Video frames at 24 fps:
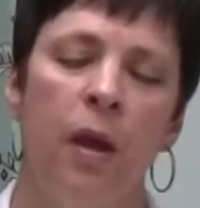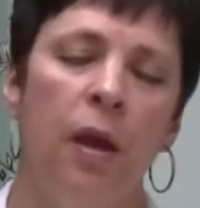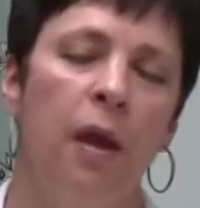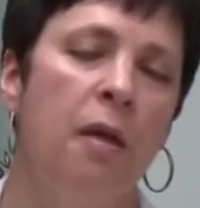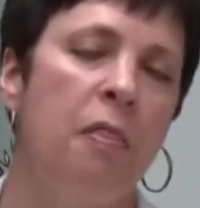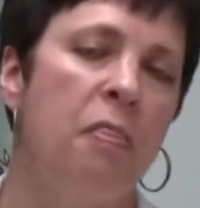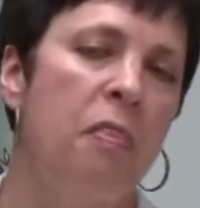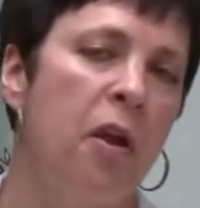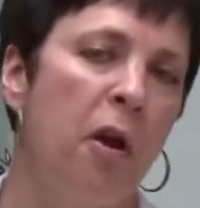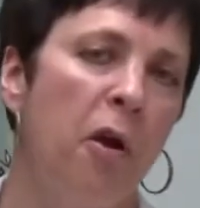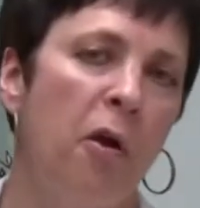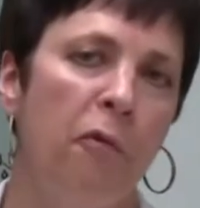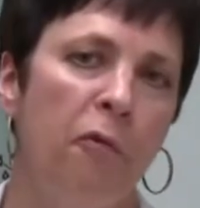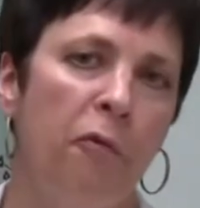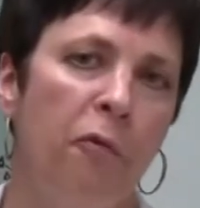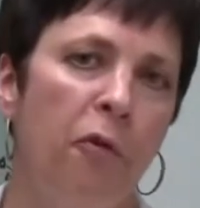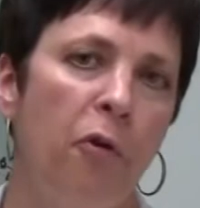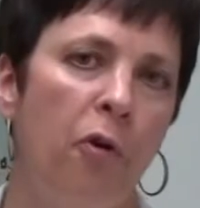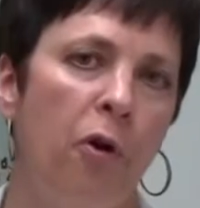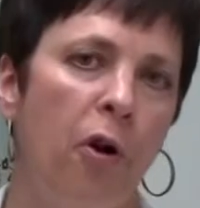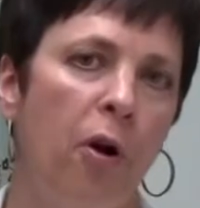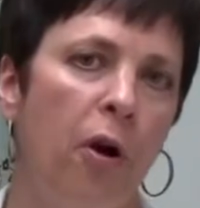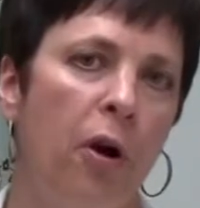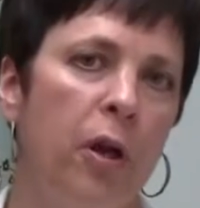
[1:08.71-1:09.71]
And
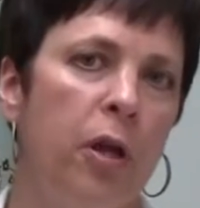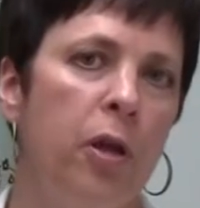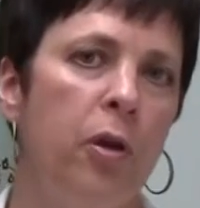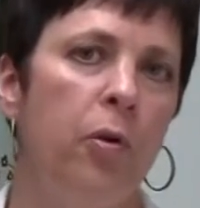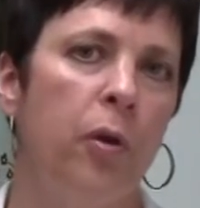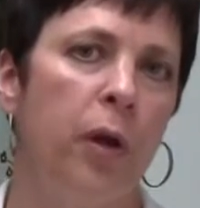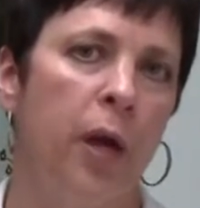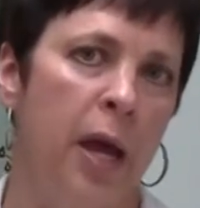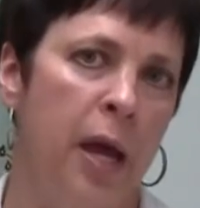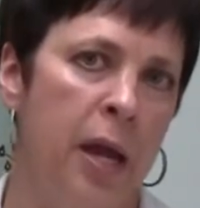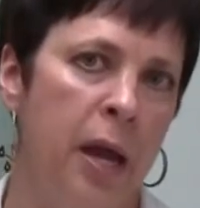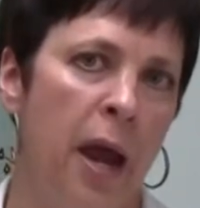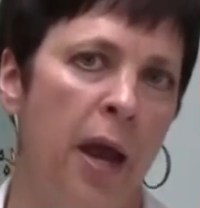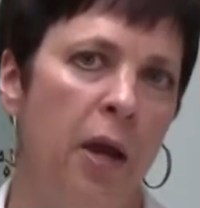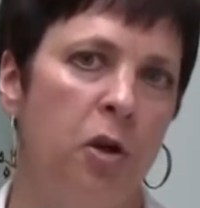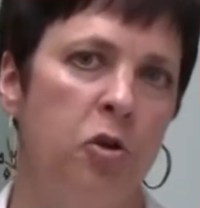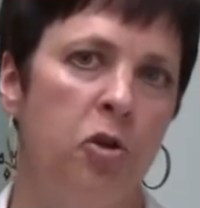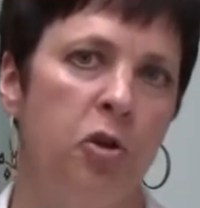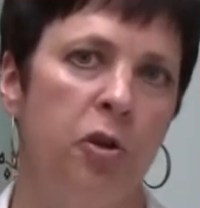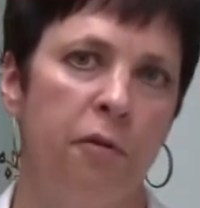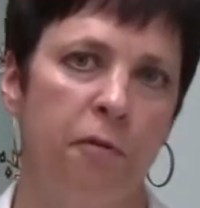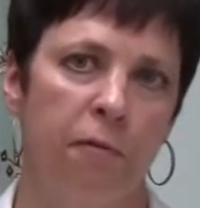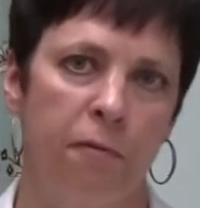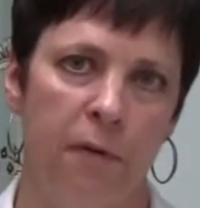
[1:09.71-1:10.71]
therefore, you can
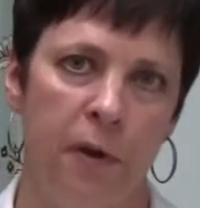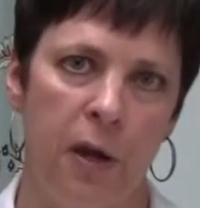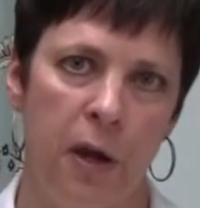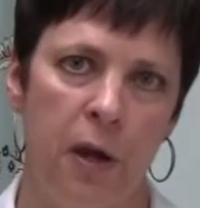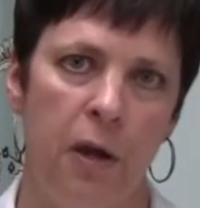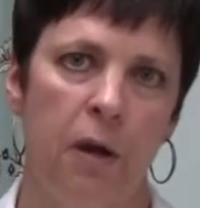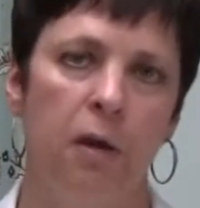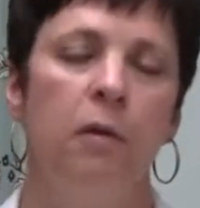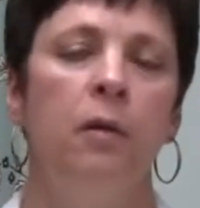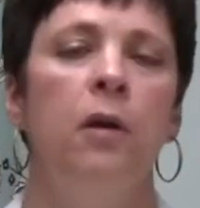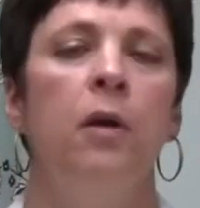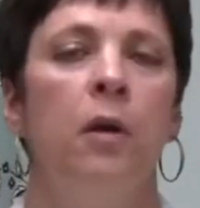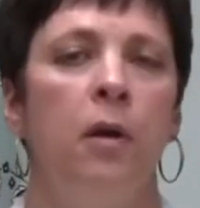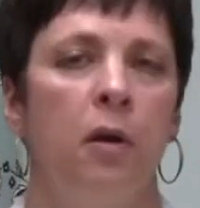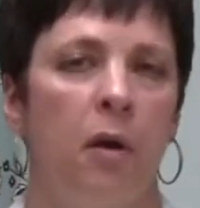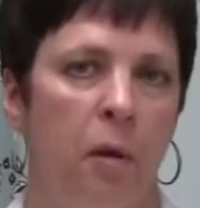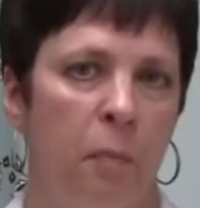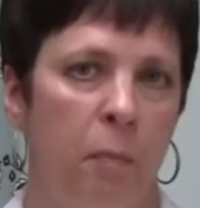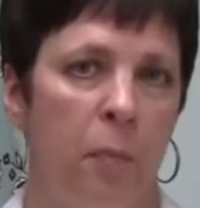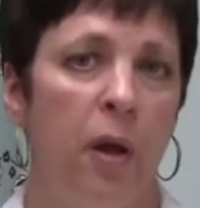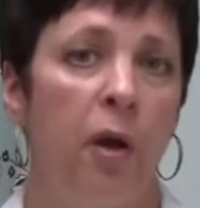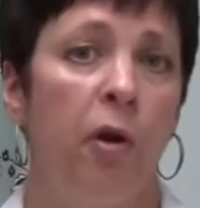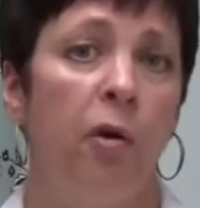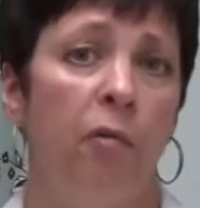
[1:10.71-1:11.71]
actually feed
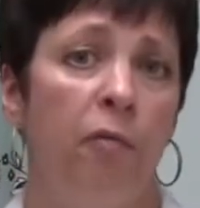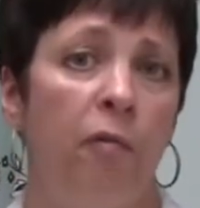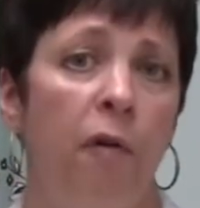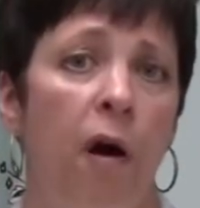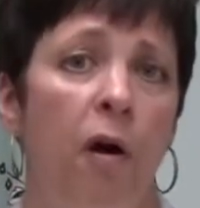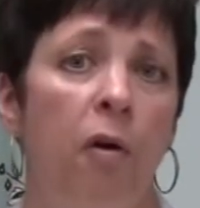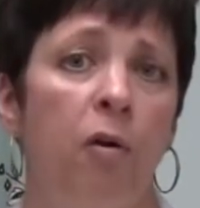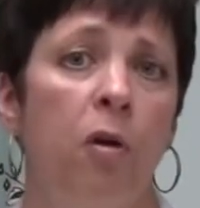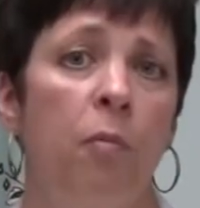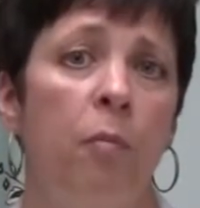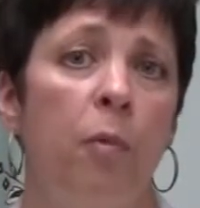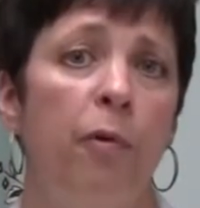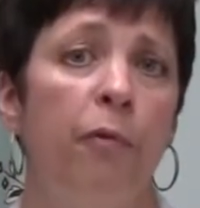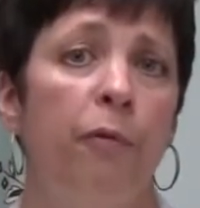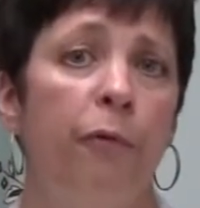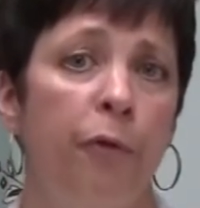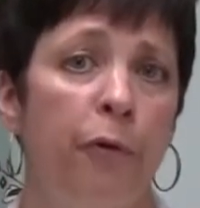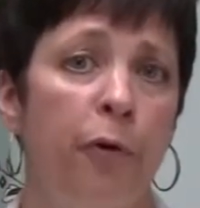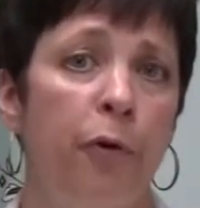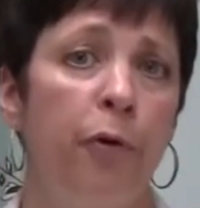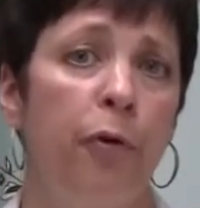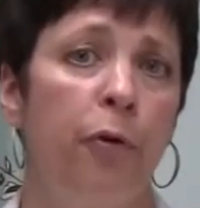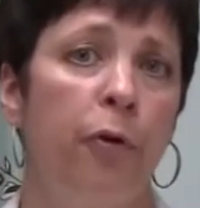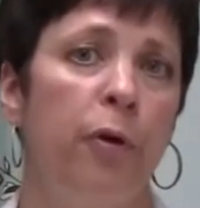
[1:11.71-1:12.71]
a bigger volume of
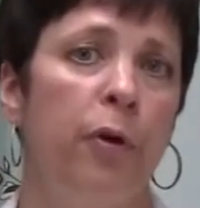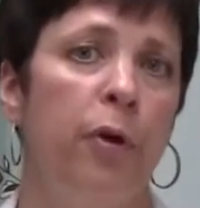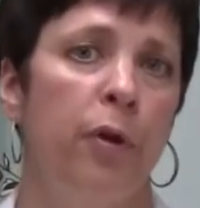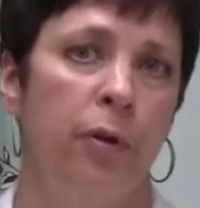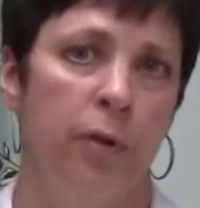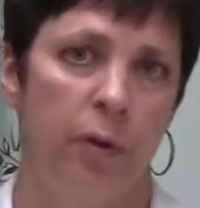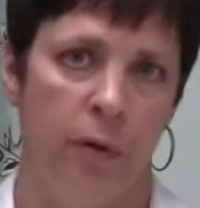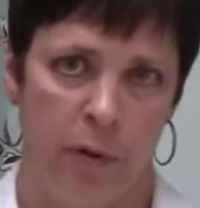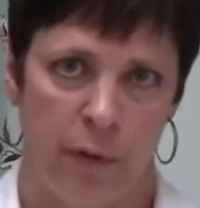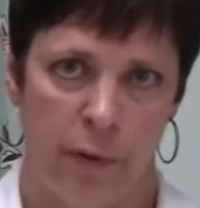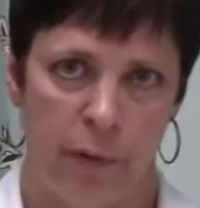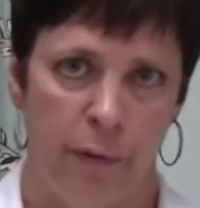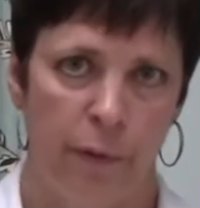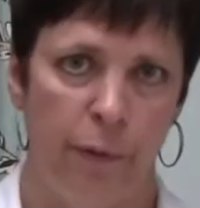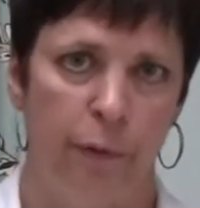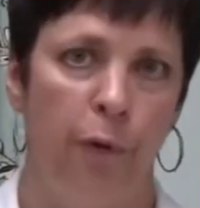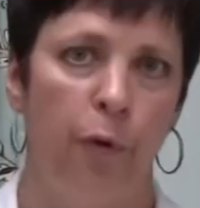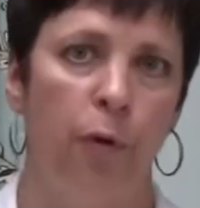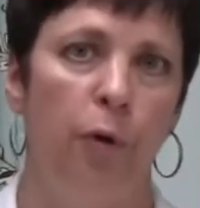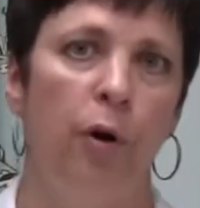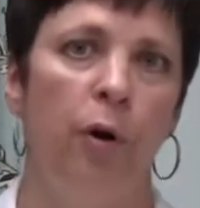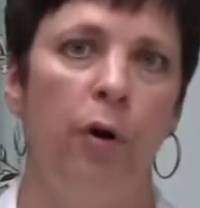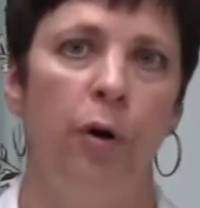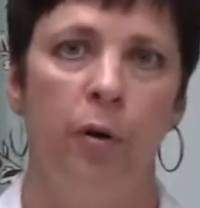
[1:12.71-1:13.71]
food
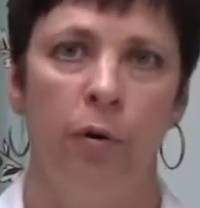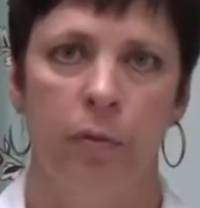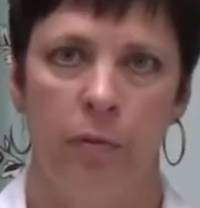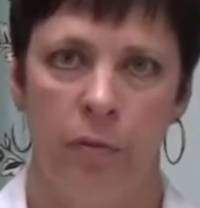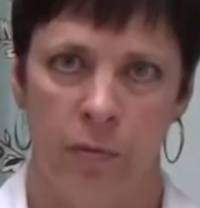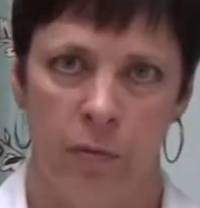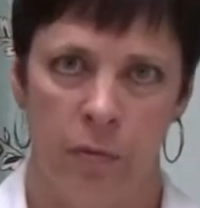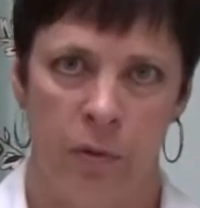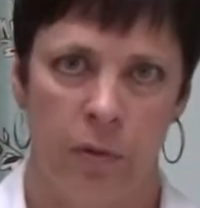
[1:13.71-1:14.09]
for